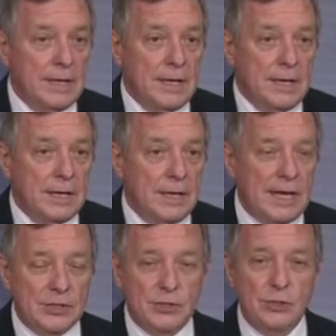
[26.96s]
It
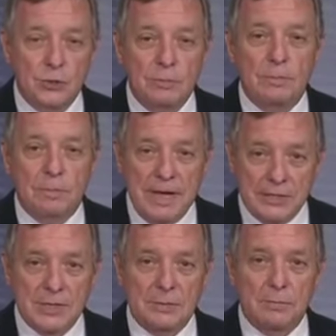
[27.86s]
has two
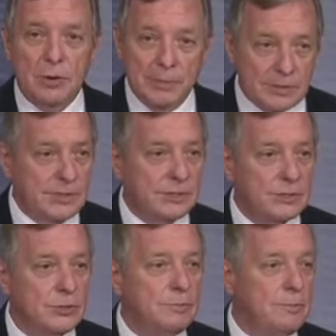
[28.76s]
basic premises,
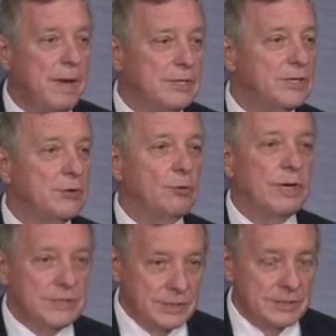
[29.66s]
two basic
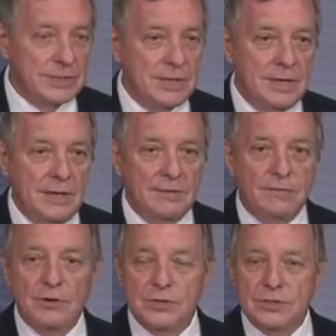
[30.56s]
reasons.
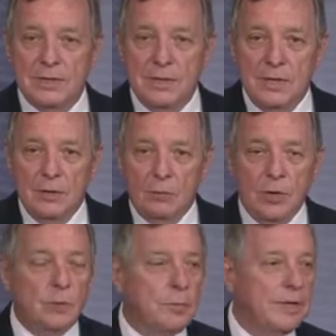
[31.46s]
First,
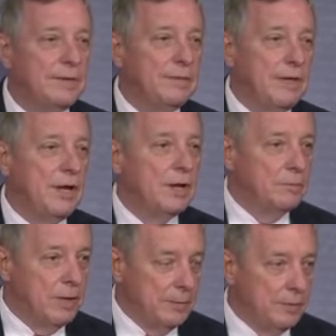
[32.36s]
we don't believe that young
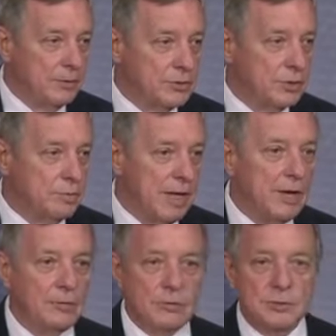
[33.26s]
people should be
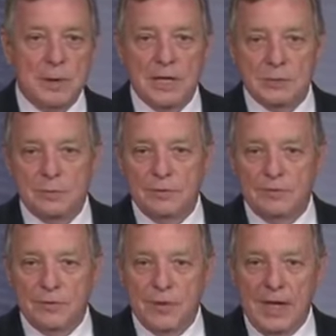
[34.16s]
held responsible
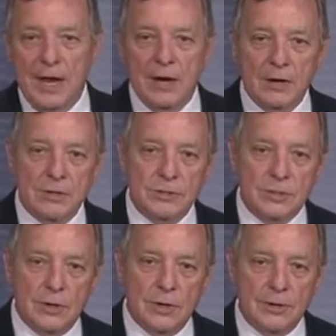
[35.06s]
for the errors
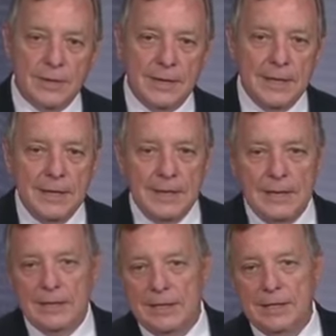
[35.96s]
or the
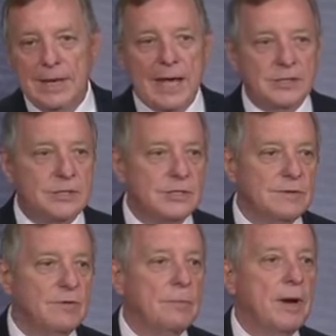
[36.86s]
illegal actions
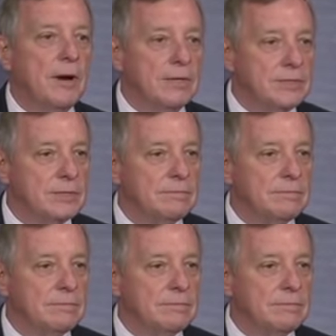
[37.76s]
of their parents.